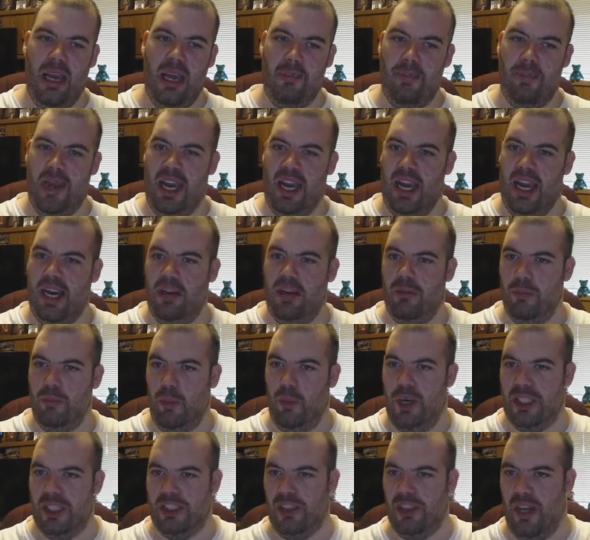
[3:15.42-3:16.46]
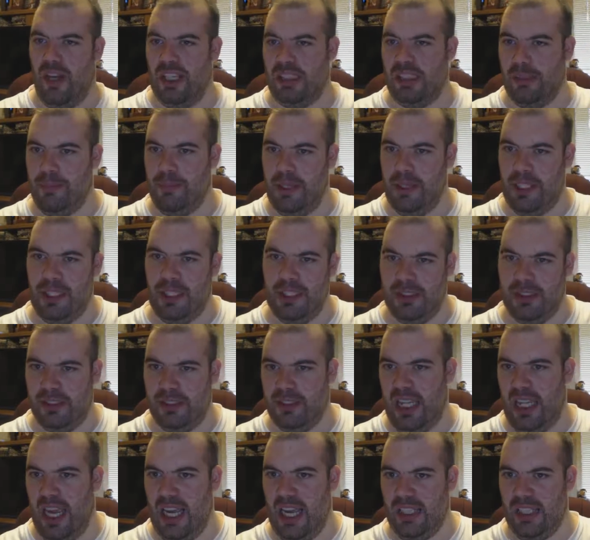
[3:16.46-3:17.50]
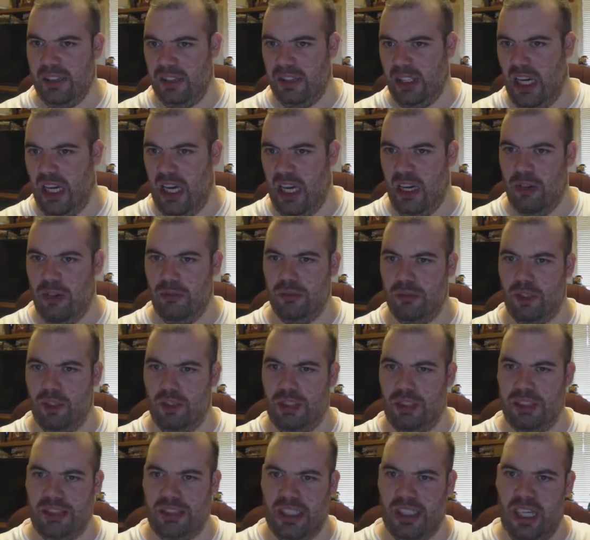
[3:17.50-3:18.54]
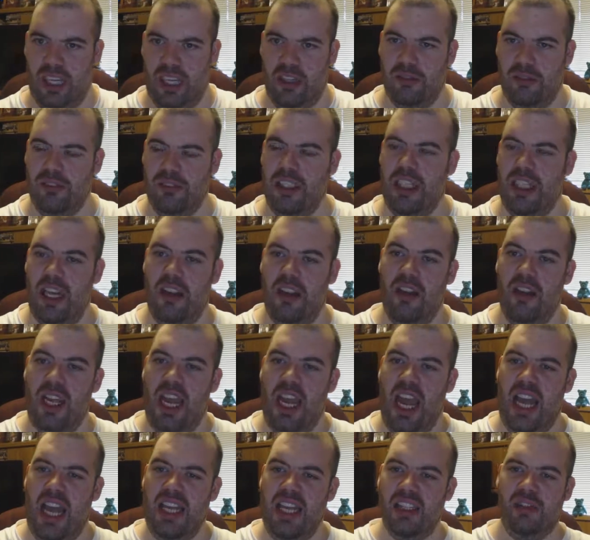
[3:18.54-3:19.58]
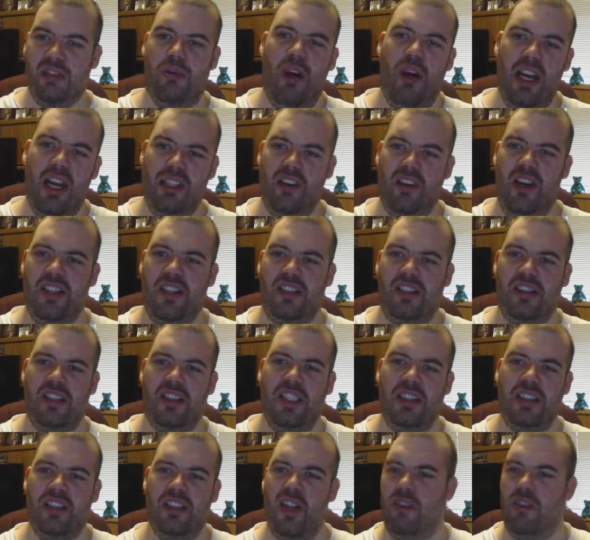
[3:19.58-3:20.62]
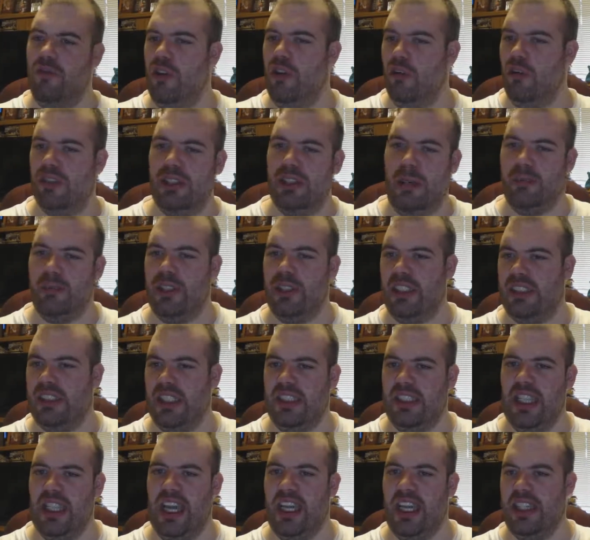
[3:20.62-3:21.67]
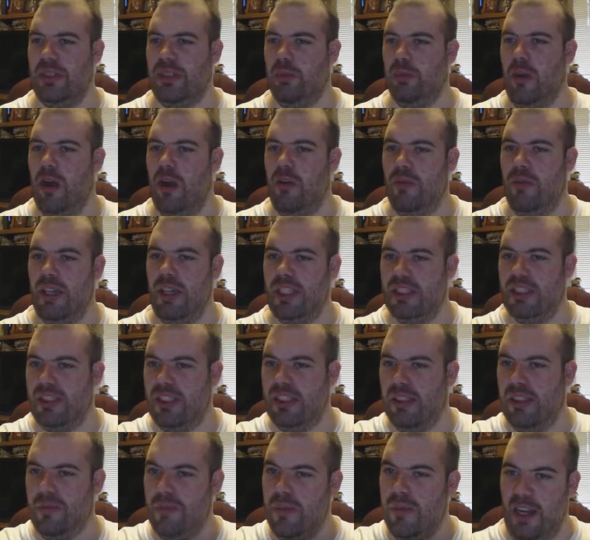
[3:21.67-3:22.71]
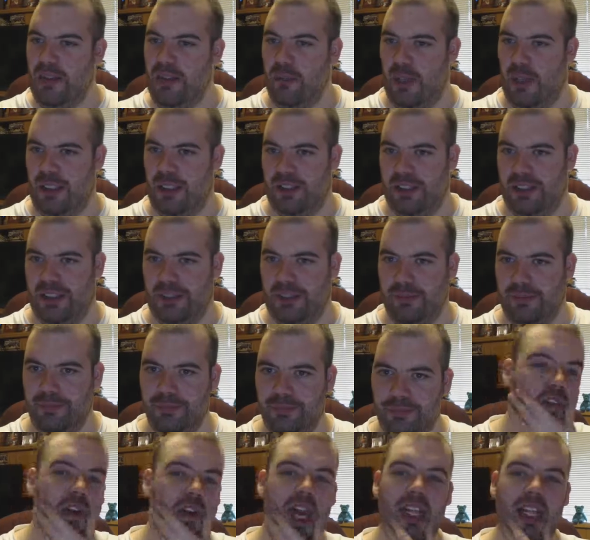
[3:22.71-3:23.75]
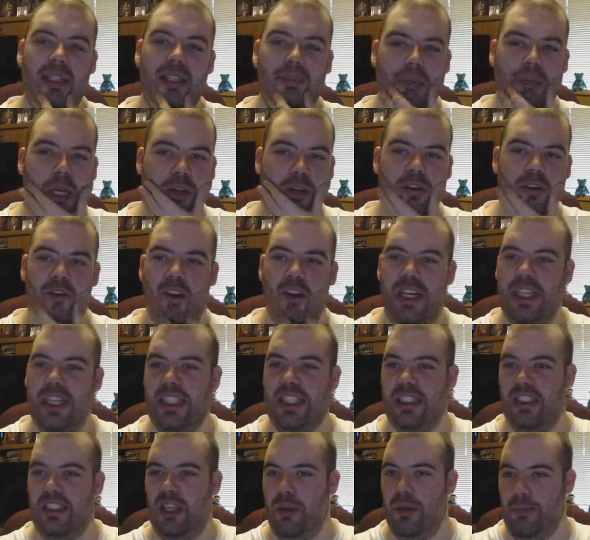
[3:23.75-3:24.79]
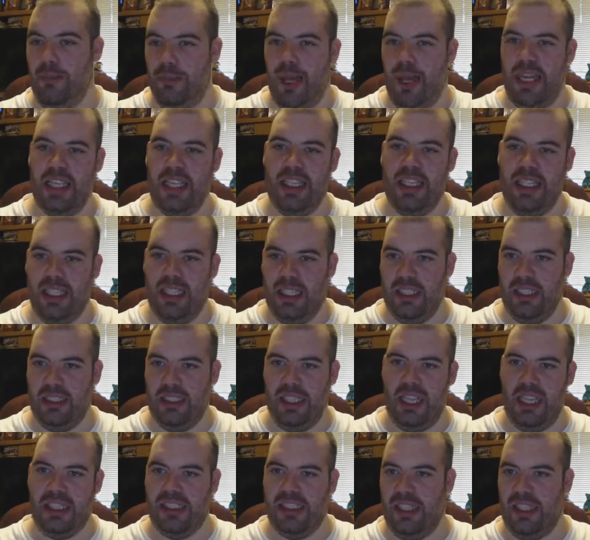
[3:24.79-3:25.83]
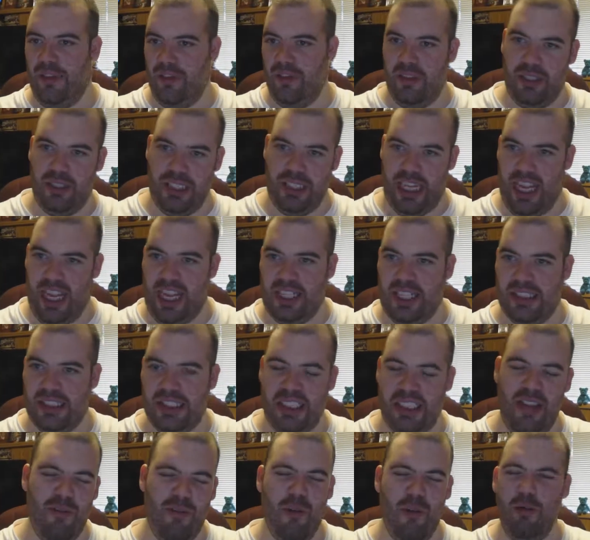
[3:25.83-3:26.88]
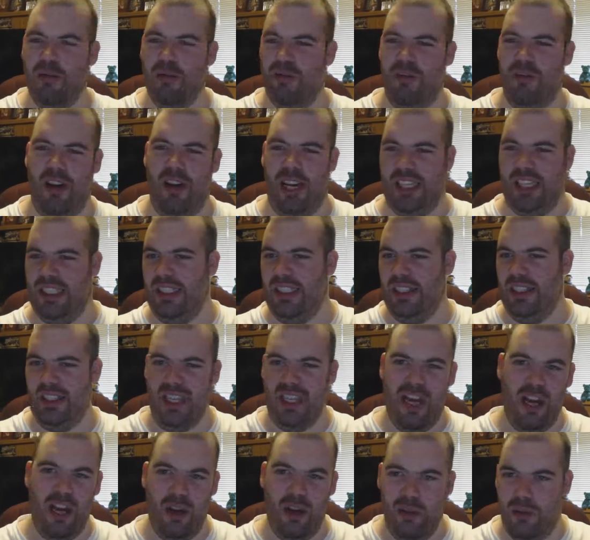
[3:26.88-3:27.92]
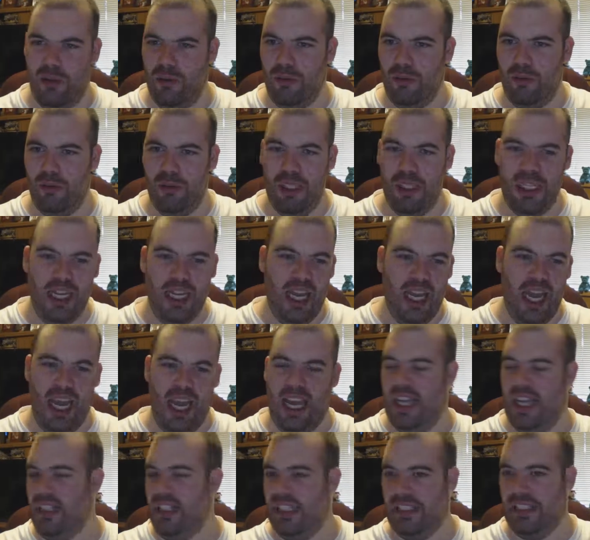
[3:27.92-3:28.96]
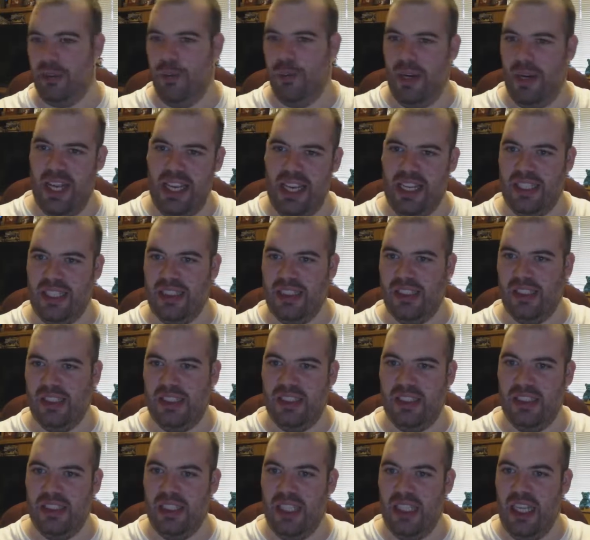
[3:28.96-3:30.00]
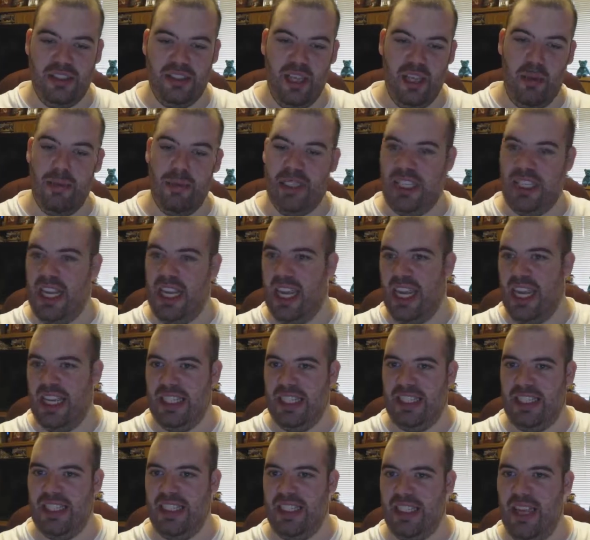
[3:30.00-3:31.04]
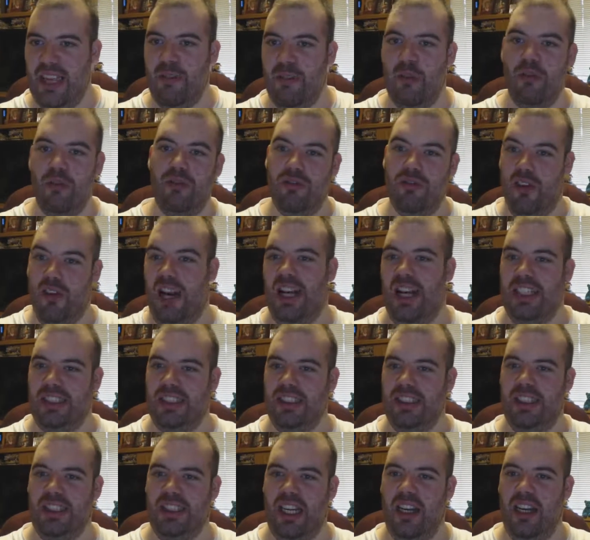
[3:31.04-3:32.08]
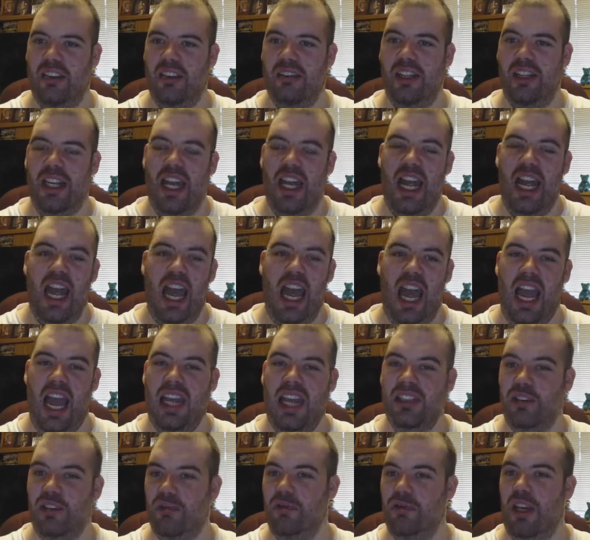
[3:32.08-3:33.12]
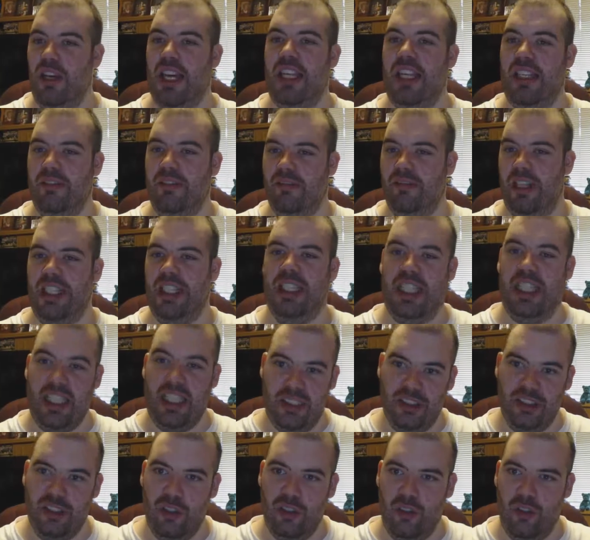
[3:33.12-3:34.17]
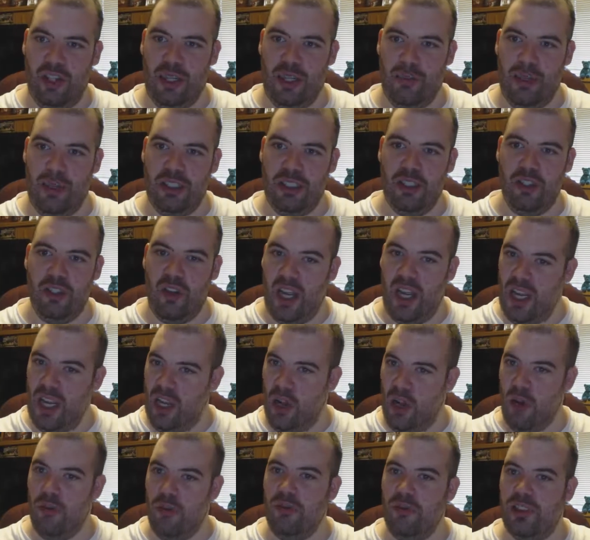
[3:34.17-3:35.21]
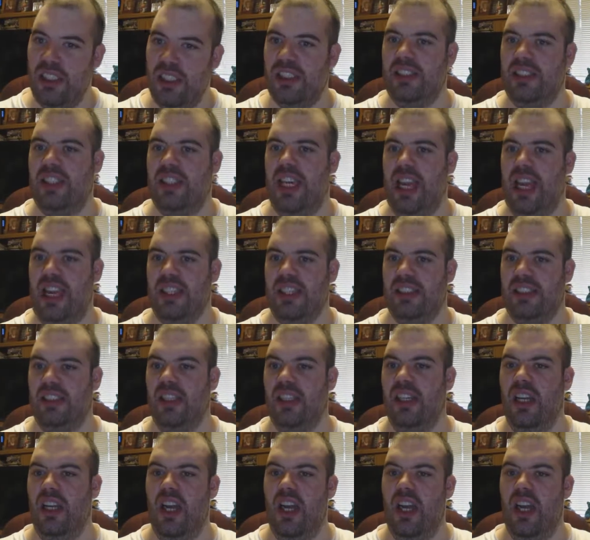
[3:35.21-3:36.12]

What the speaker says: about what it's like to be a sad child on his own, and it's quite nice because there's a lot of real subjects in there as well as fun ones. Throughout the movie, you meet these different kids and they're all great. Lowell, the twins, Dominic, they're all great, and you really, really enjoy them and you're like, who's this kid?